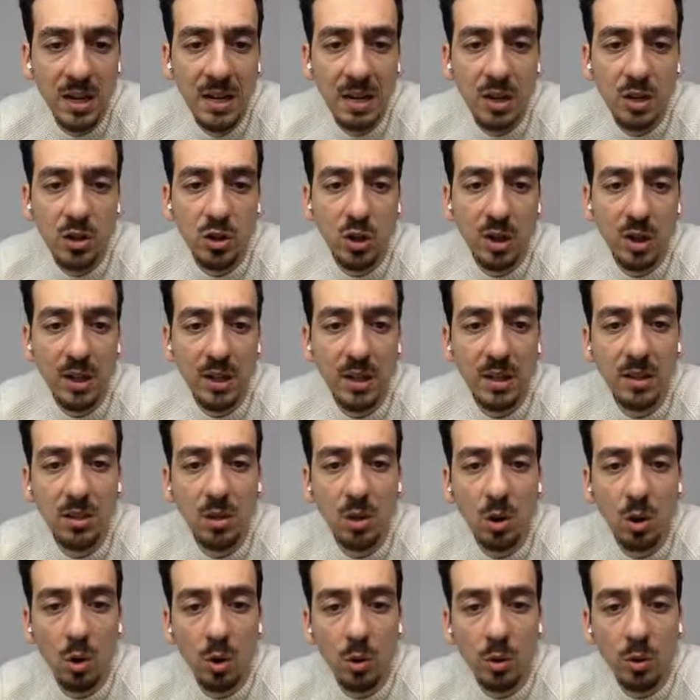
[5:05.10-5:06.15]
checking the
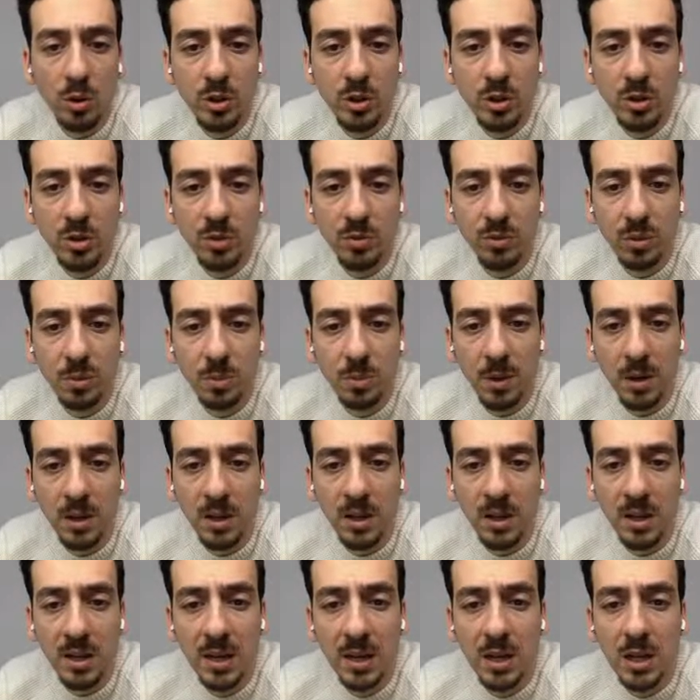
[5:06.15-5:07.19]
origin of the
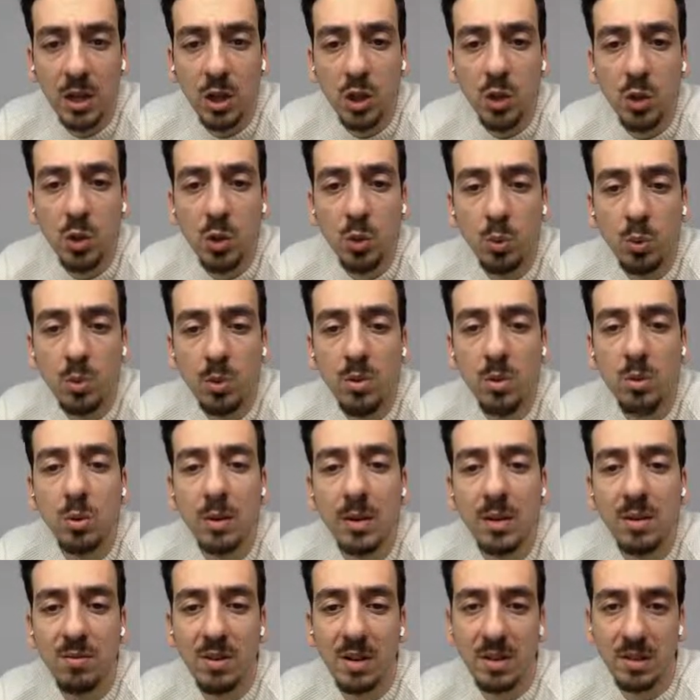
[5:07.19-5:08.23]
money used to
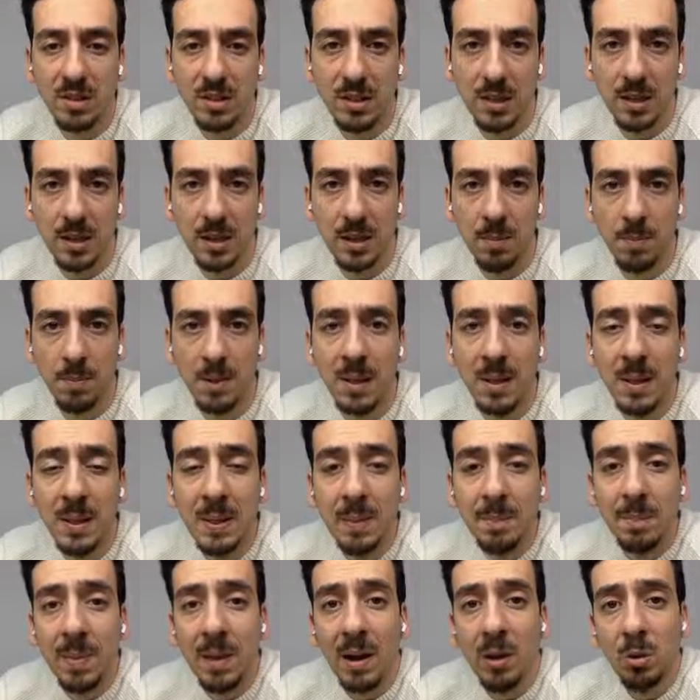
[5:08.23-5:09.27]
invest in them.
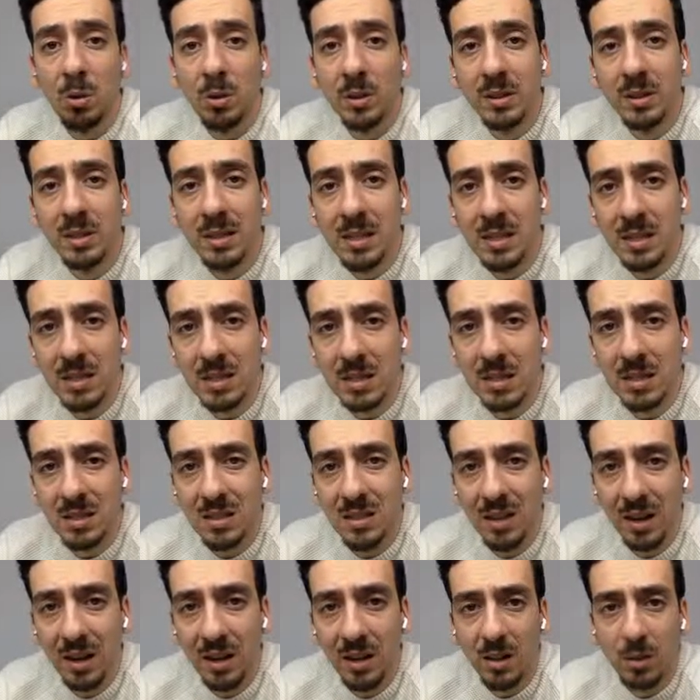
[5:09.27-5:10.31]
Now, this is
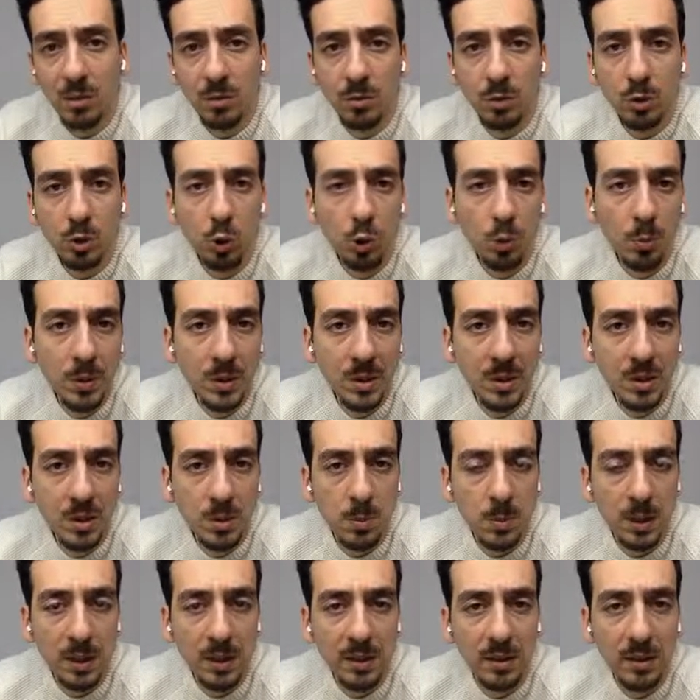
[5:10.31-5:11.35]
kind of to be
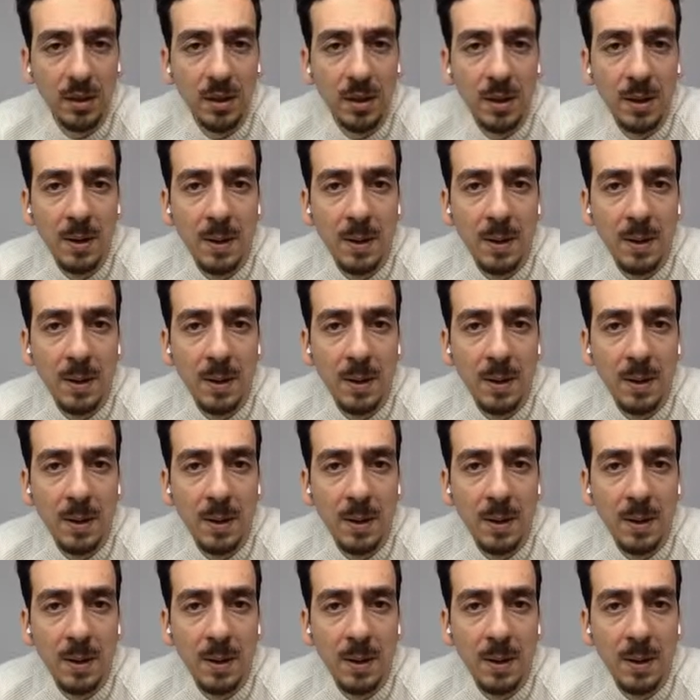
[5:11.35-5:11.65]
expected.